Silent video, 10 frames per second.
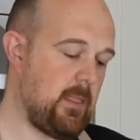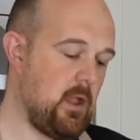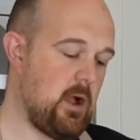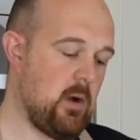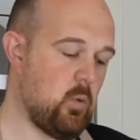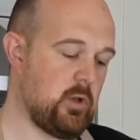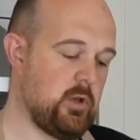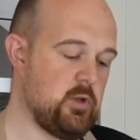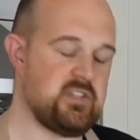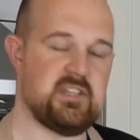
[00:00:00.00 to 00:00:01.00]
I wouldn't
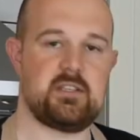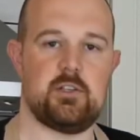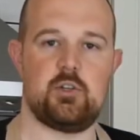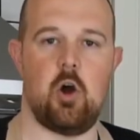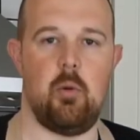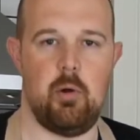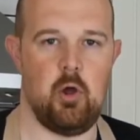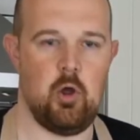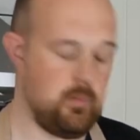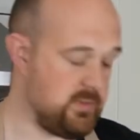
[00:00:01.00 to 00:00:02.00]
use this to chop
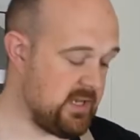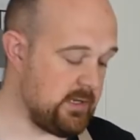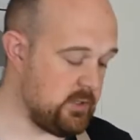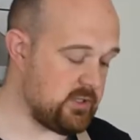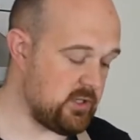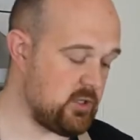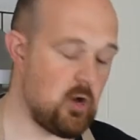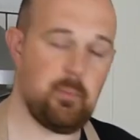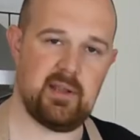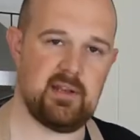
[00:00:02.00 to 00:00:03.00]
herbs. I'd use a
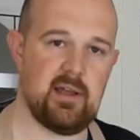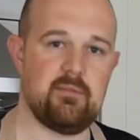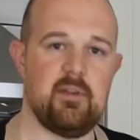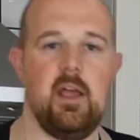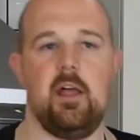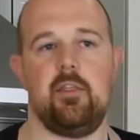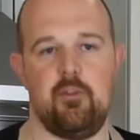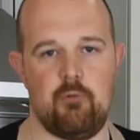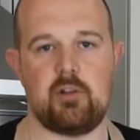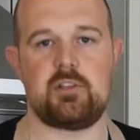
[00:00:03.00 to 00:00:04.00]
chopping knife.
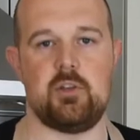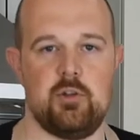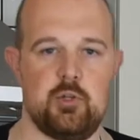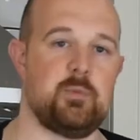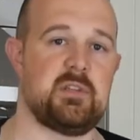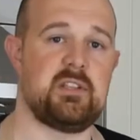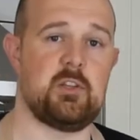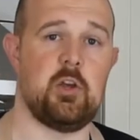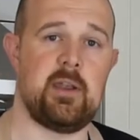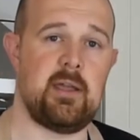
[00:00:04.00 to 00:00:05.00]
There are certain jobs that
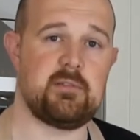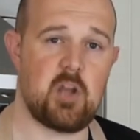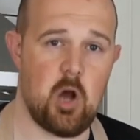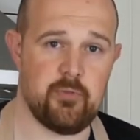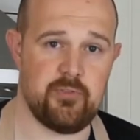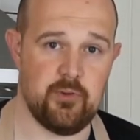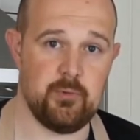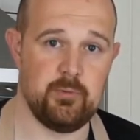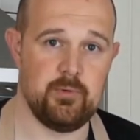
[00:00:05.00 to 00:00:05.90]
certain knives can't do,